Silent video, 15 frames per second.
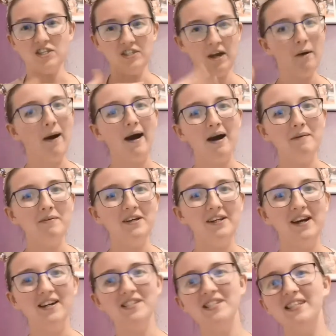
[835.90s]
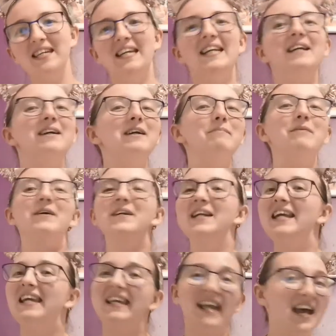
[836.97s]
so out of Bernard's league, but
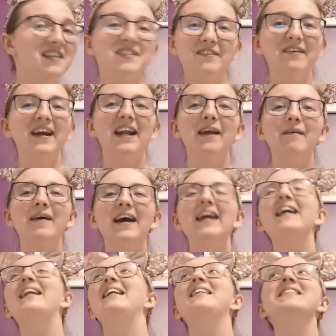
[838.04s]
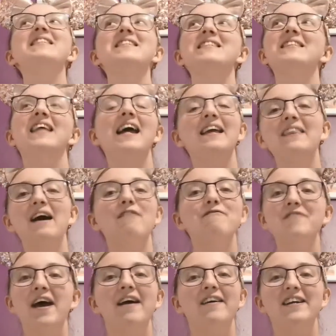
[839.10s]
he gets her anyway, and it's just like that
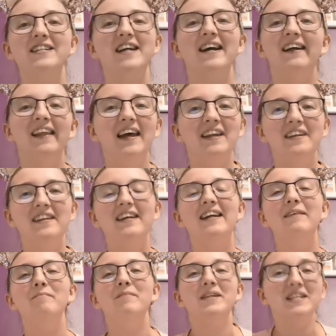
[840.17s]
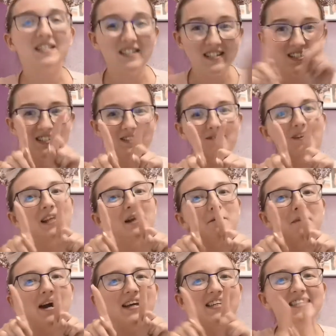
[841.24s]
fairy tale ending, but it's just 2 little
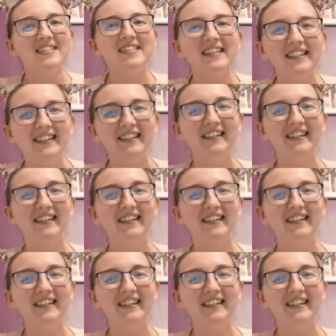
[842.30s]
mice.